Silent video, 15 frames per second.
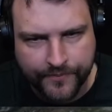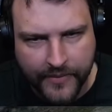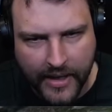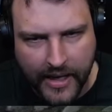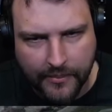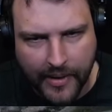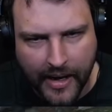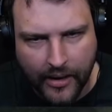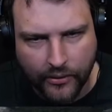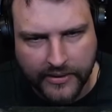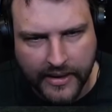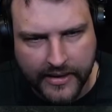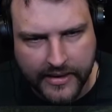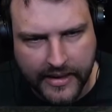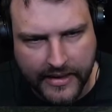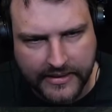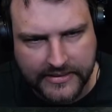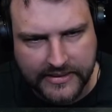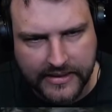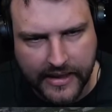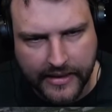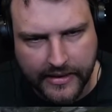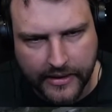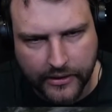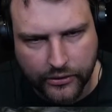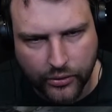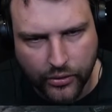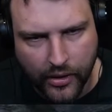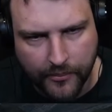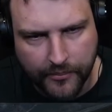about and there is nothing
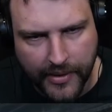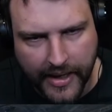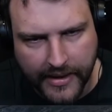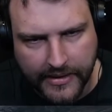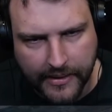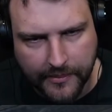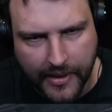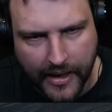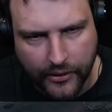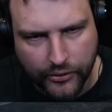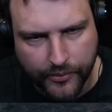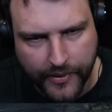to complain about.